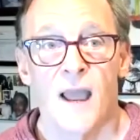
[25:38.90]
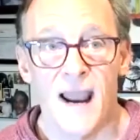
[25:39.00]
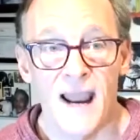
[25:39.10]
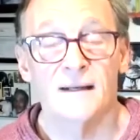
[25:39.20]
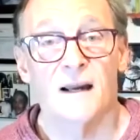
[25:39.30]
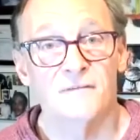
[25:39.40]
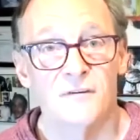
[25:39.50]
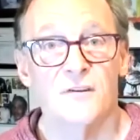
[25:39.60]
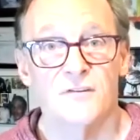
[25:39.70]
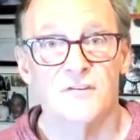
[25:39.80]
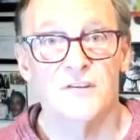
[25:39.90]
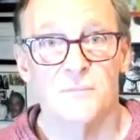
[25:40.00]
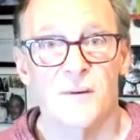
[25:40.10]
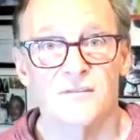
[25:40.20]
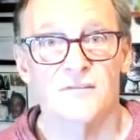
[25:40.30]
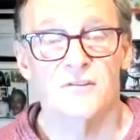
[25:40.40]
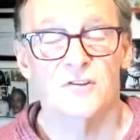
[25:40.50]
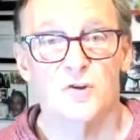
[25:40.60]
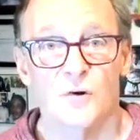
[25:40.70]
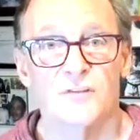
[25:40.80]
and I feel this is the best
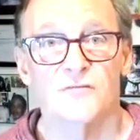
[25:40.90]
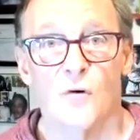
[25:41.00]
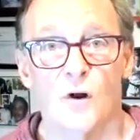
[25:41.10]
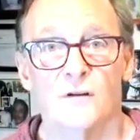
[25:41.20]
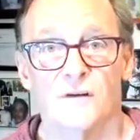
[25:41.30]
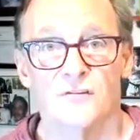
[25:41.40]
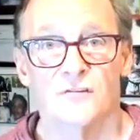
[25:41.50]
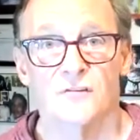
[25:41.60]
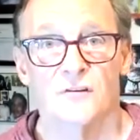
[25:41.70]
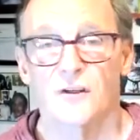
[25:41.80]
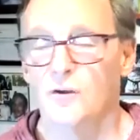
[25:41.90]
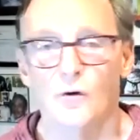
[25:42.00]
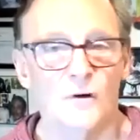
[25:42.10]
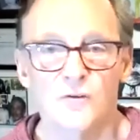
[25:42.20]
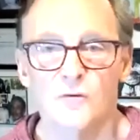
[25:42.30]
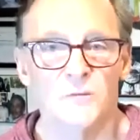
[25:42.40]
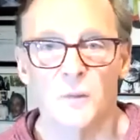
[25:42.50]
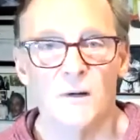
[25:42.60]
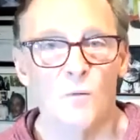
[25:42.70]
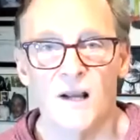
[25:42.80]
choice for all of us. You don't need to
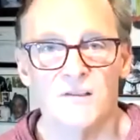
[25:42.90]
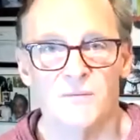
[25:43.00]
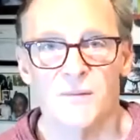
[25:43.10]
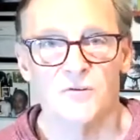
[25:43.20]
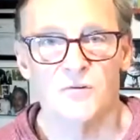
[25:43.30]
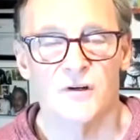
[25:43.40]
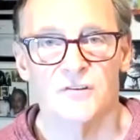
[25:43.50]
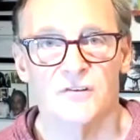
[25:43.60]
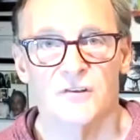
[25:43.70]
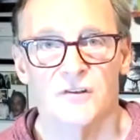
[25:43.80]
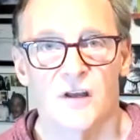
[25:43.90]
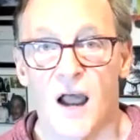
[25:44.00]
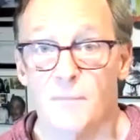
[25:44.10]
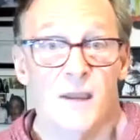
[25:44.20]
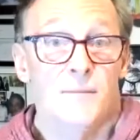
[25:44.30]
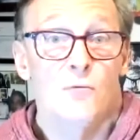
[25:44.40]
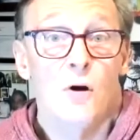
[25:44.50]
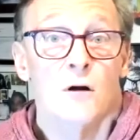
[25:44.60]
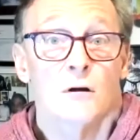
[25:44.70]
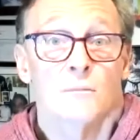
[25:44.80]
explain why it's the best choice. I may be
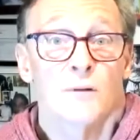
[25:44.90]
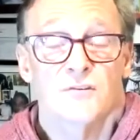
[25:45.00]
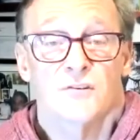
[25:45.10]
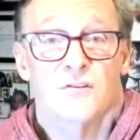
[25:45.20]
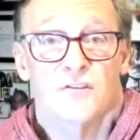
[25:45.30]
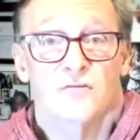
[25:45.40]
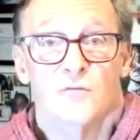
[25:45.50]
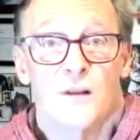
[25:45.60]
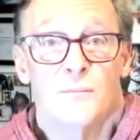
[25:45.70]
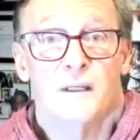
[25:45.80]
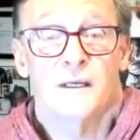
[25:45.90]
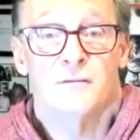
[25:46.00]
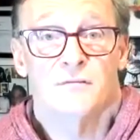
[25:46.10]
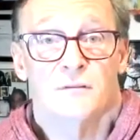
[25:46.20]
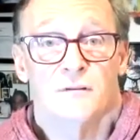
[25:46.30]
wrong, but it's just, this is what I believe.